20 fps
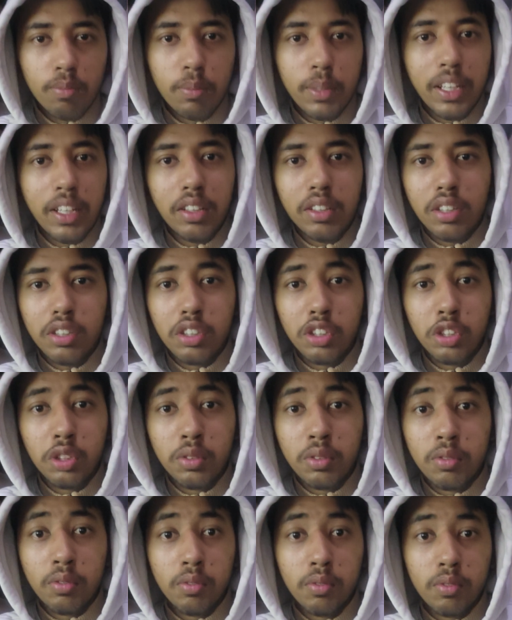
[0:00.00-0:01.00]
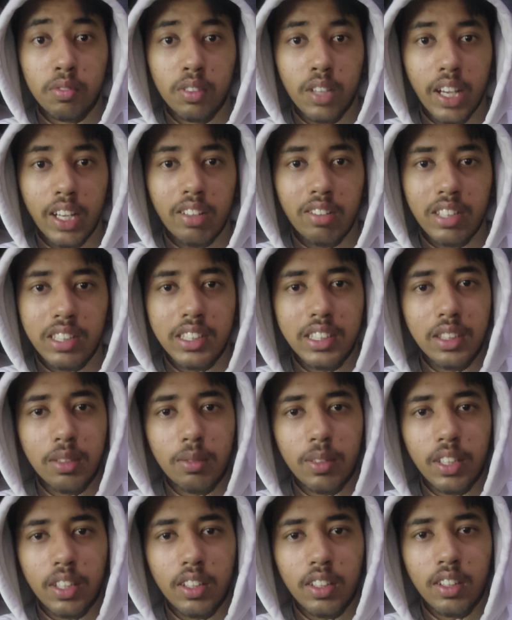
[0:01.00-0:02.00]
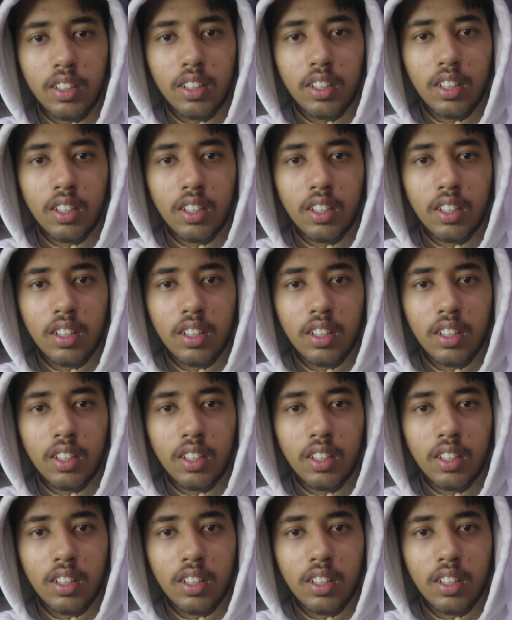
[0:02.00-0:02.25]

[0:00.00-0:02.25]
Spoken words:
being consumed aggressively,